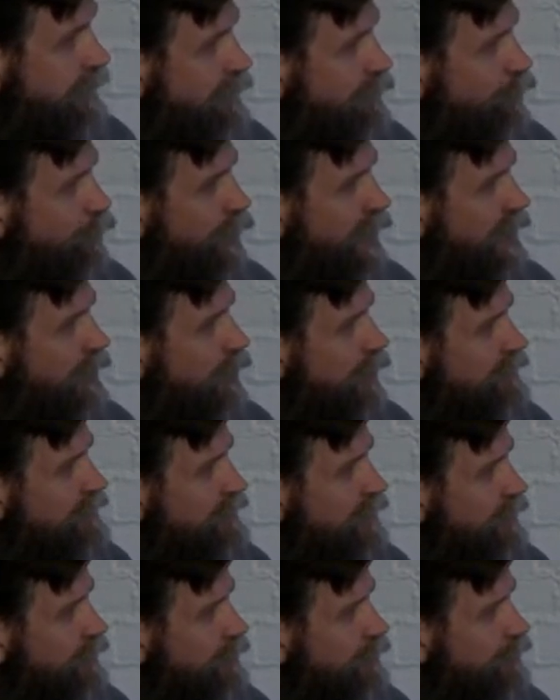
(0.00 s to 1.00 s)

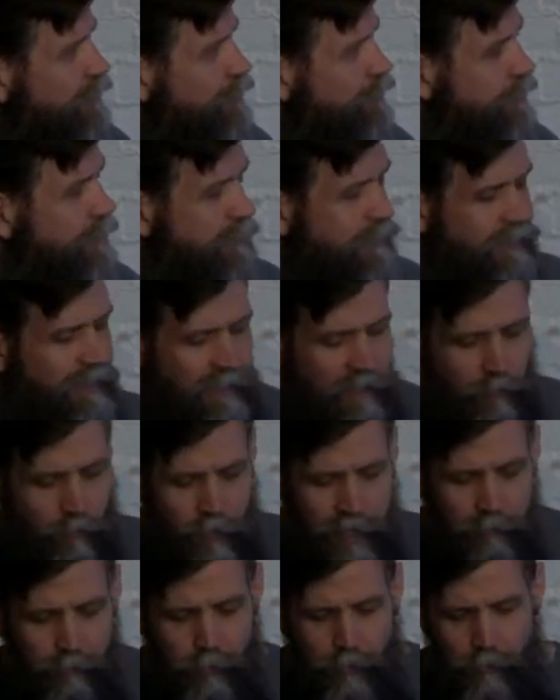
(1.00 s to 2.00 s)

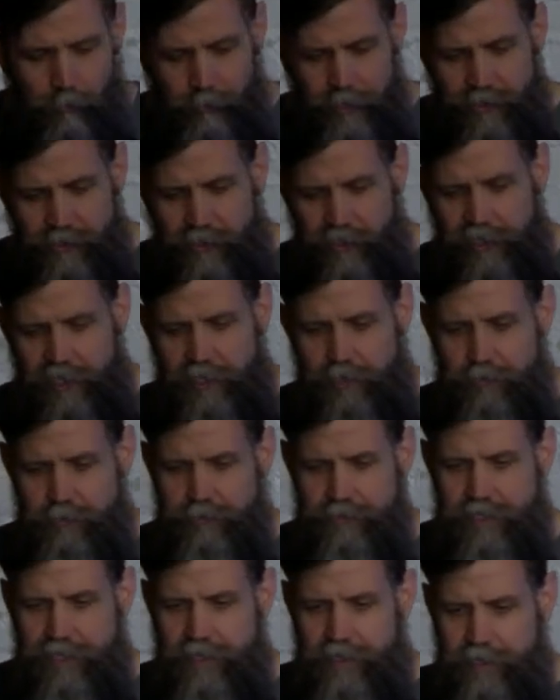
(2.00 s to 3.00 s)
We were originally
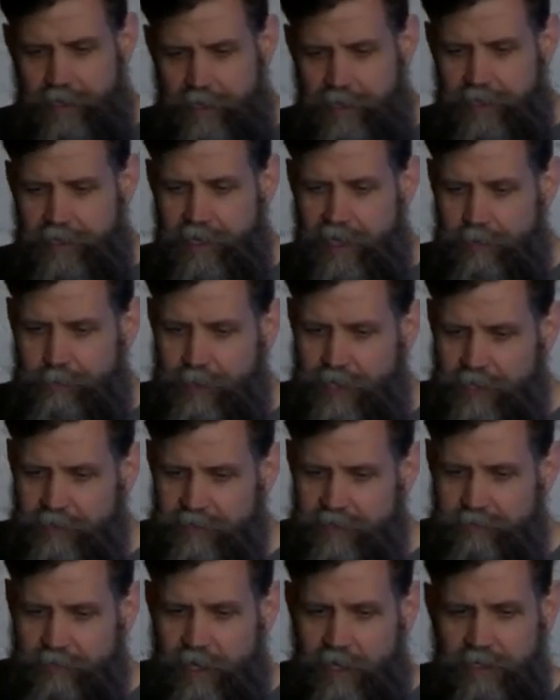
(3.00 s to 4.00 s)
using an
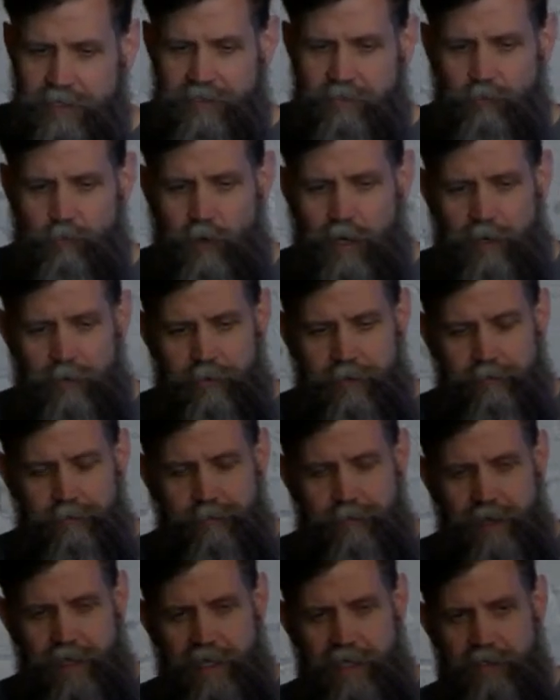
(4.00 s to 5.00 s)
IPS device where the
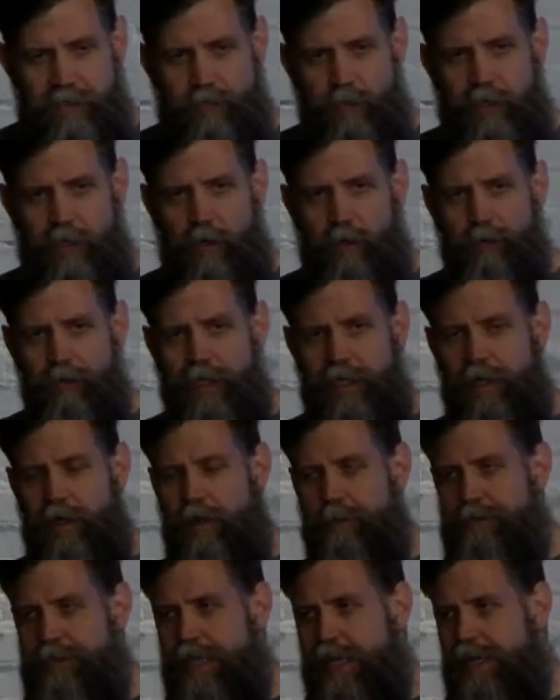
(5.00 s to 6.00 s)
feeds would only
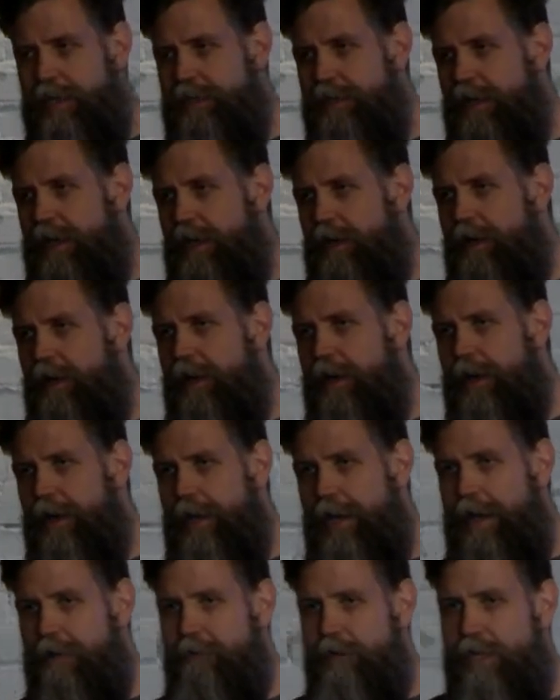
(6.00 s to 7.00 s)
update
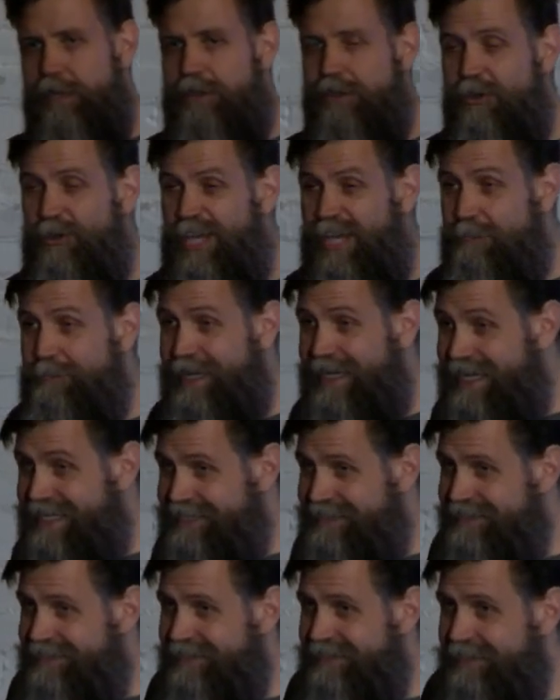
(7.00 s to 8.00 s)
every 30
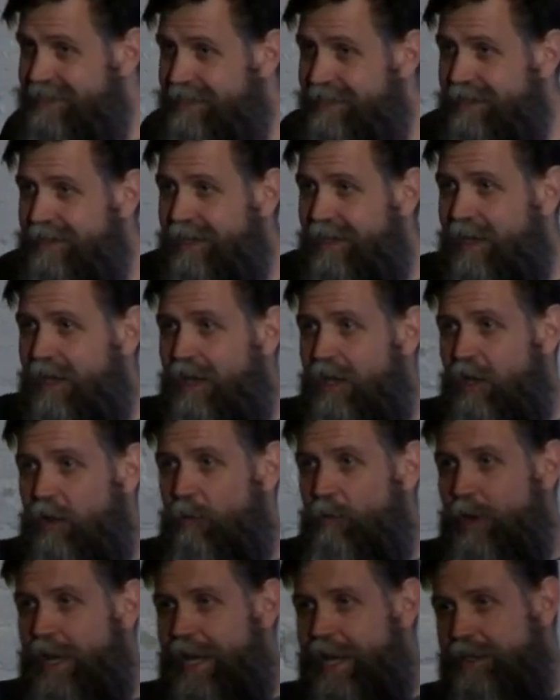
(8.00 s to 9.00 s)
minutes.
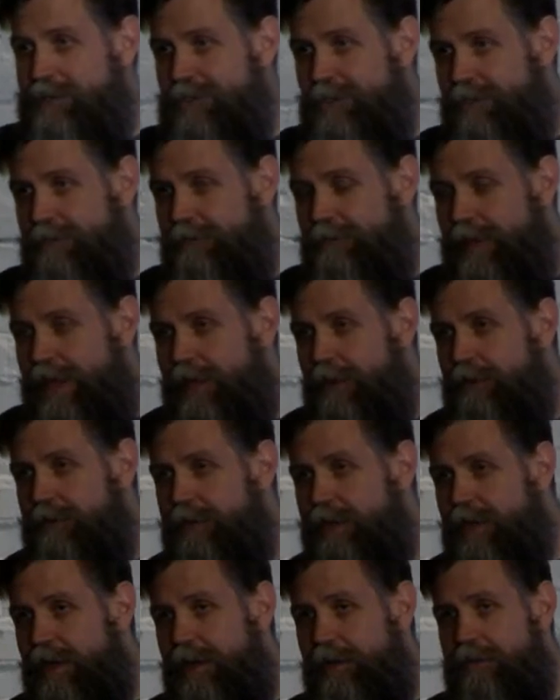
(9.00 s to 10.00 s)
We actually
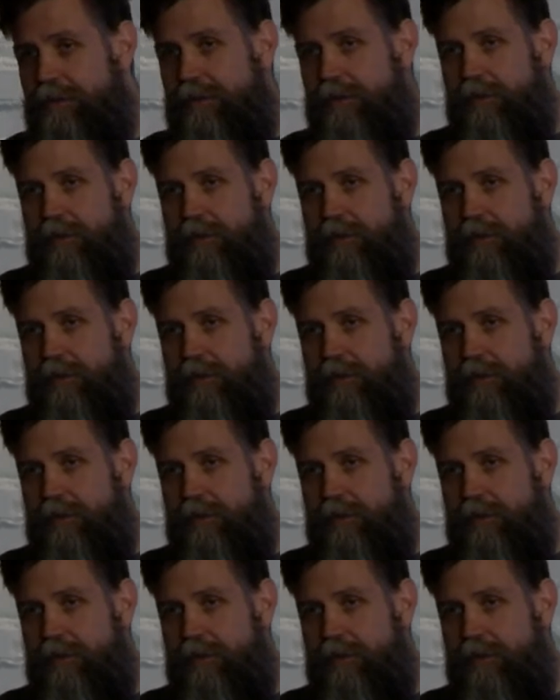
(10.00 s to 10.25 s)
found that